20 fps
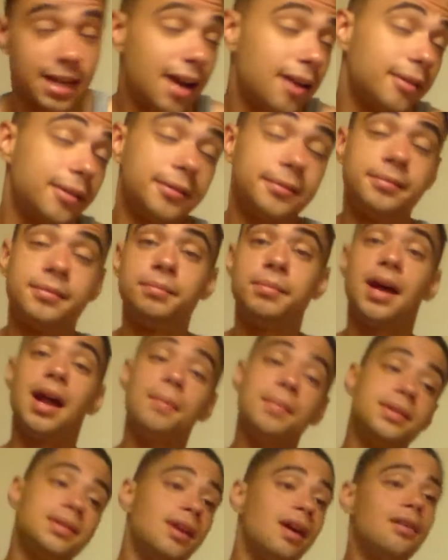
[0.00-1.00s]
I don't know. But
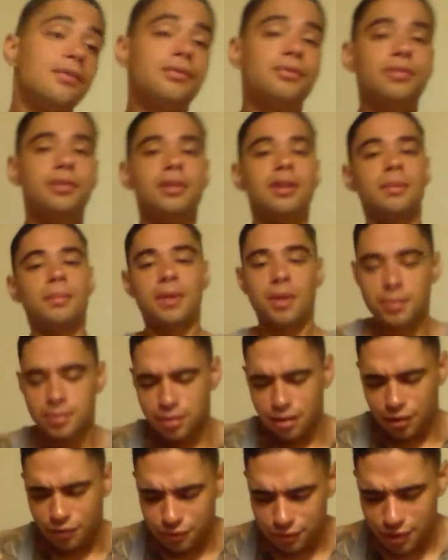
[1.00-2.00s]
I'm excited for it. I mean, I'm
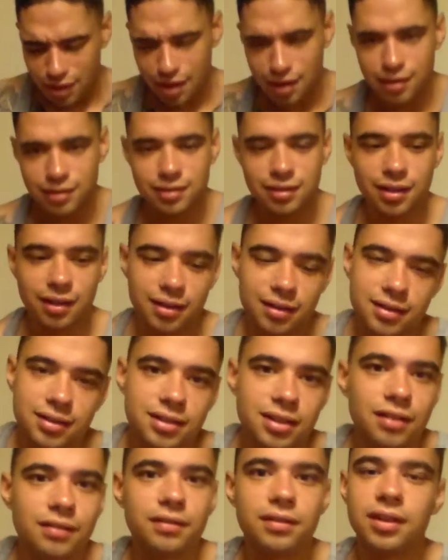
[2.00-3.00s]
excited for that and Tekken
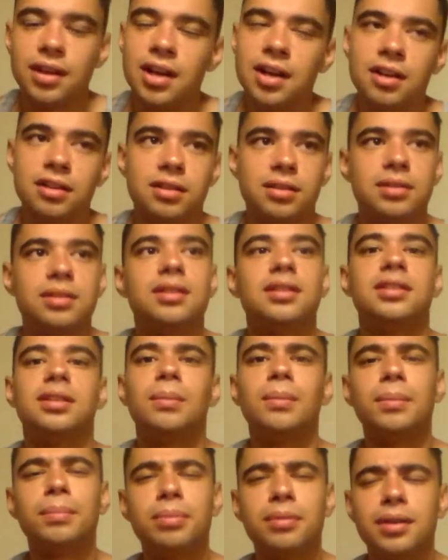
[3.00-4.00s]
7, just because
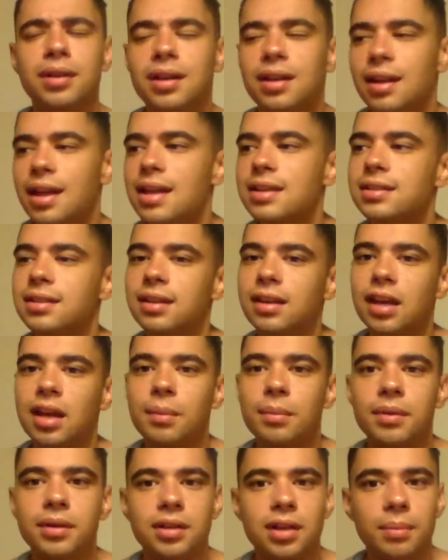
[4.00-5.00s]
I'm a pretty classic
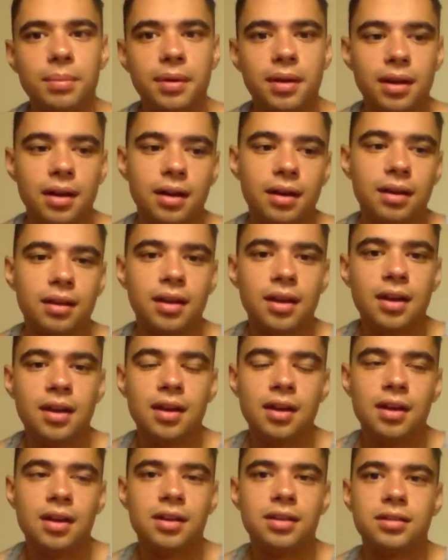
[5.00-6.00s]
gamer type of guy.
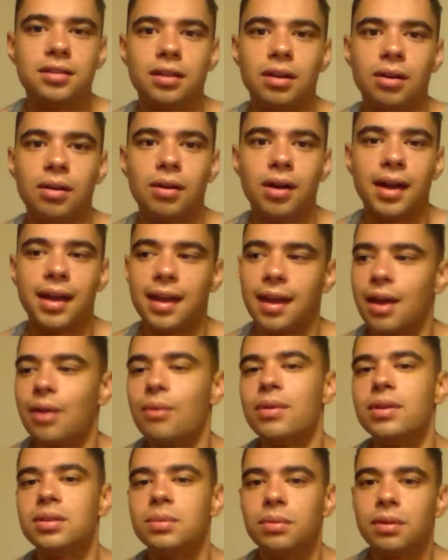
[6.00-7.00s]
So I
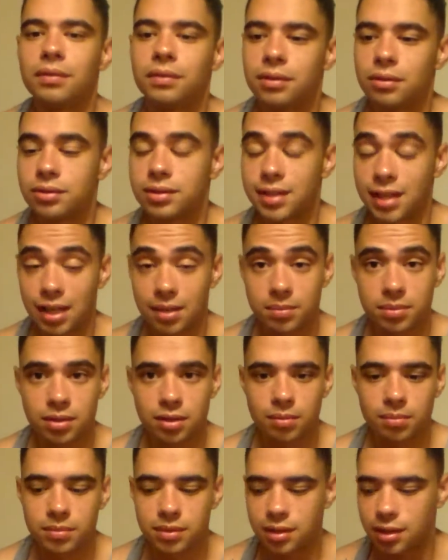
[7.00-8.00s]
can't wait till both of those games
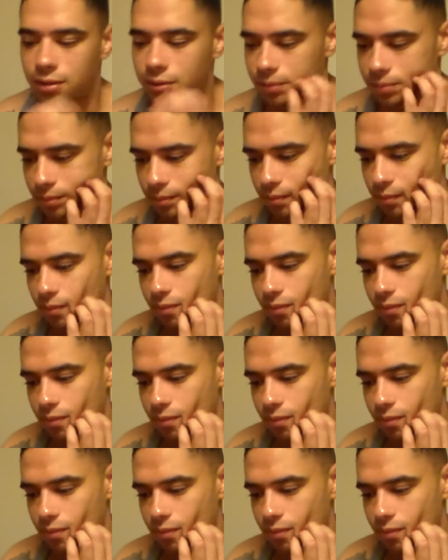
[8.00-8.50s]
comes out.